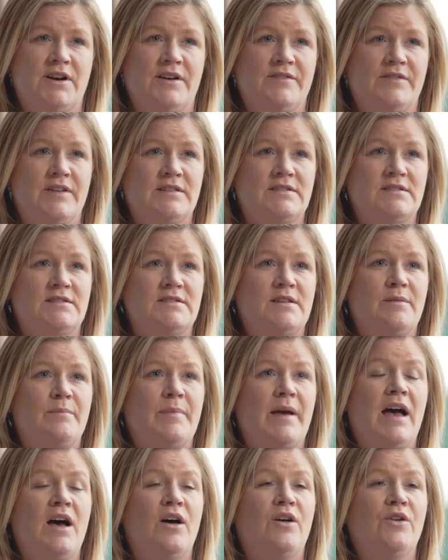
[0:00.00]
Evans
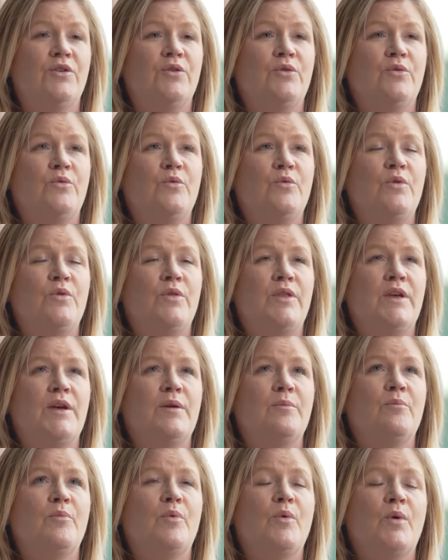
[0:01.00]
about the
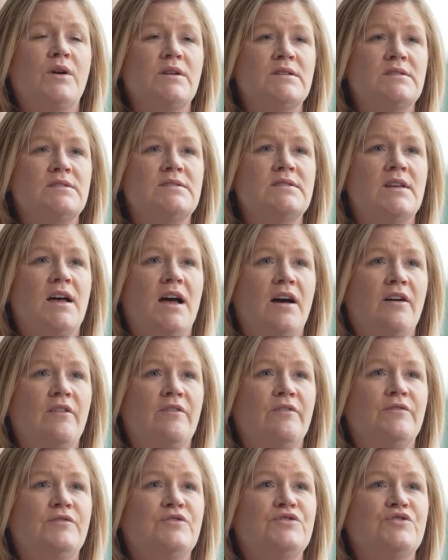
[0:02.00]
importance
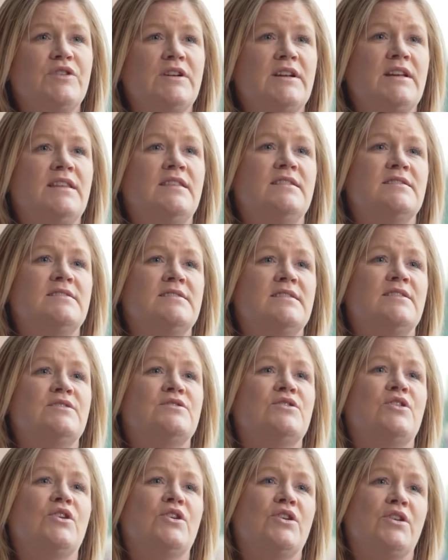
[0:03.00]
of treating these
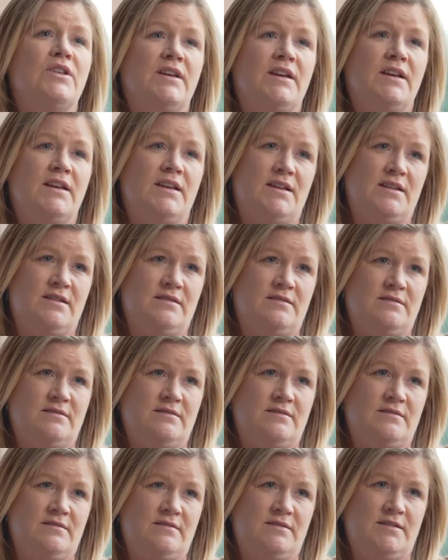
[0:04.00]
things early in
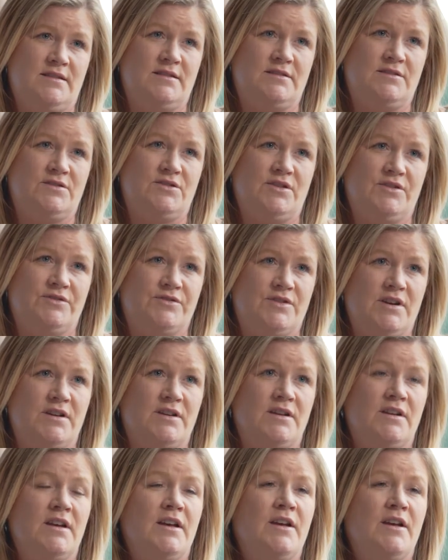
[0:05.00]
these children